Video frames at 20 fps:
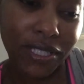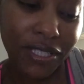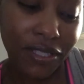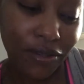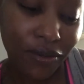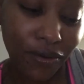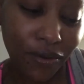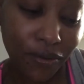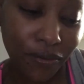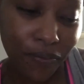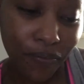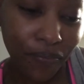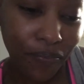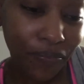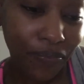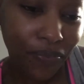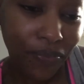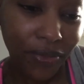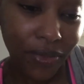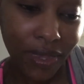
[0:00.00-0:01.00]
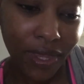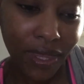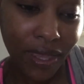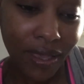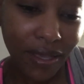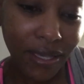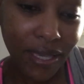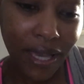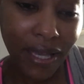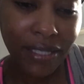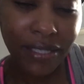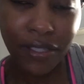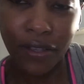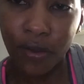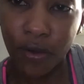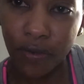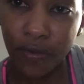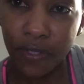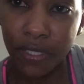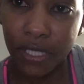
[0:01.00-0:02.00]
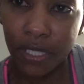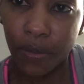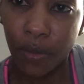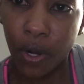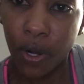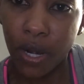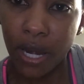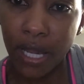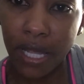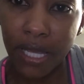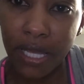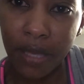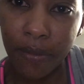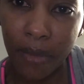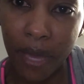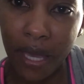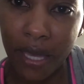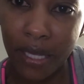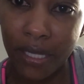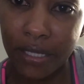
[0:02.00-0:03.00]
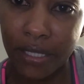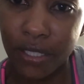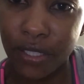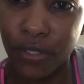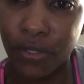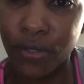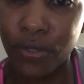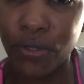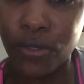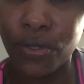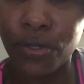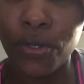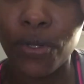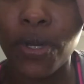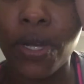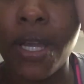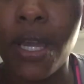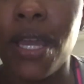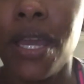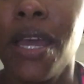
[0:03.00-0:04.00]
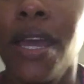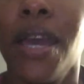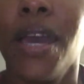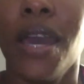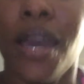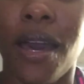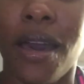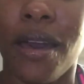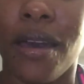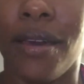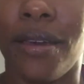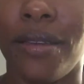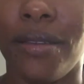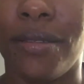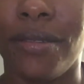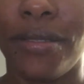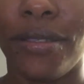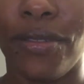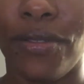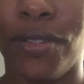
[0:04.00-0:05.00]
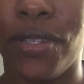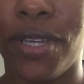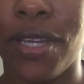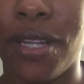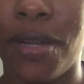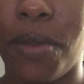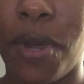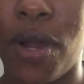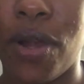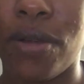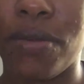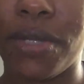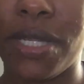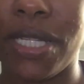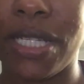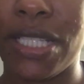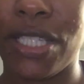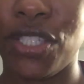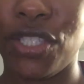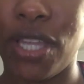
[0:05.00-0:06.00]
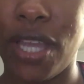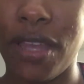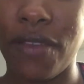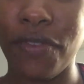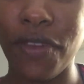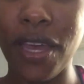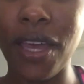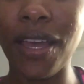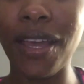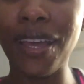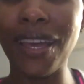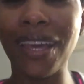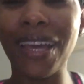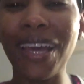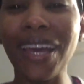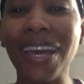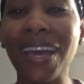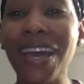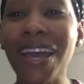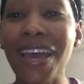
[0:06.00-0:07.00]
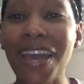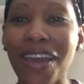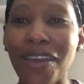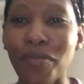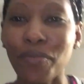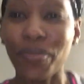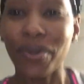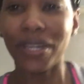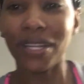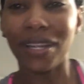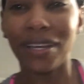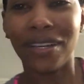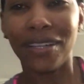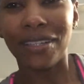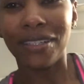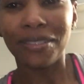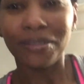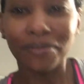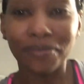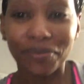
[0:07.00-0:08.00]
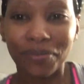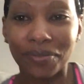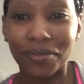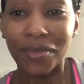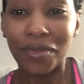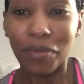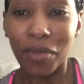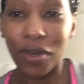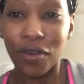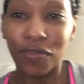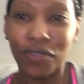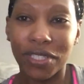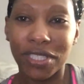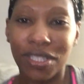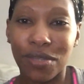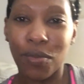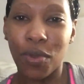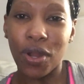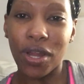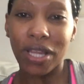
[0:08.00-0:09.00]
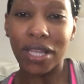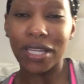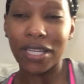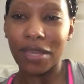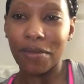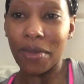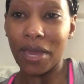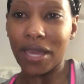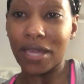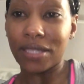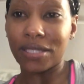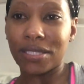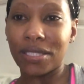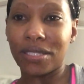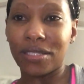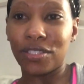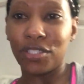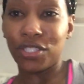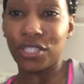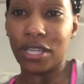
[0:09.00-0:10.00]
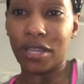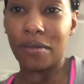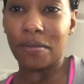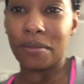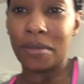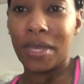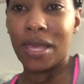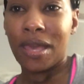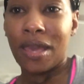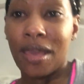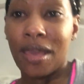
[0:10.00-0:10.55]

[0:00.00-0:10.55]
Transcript: So, yeah. So hopefully tomorrow I can get back into... don't look under my arms, I need to shave. but hopefully tomorrow I can get back into the gym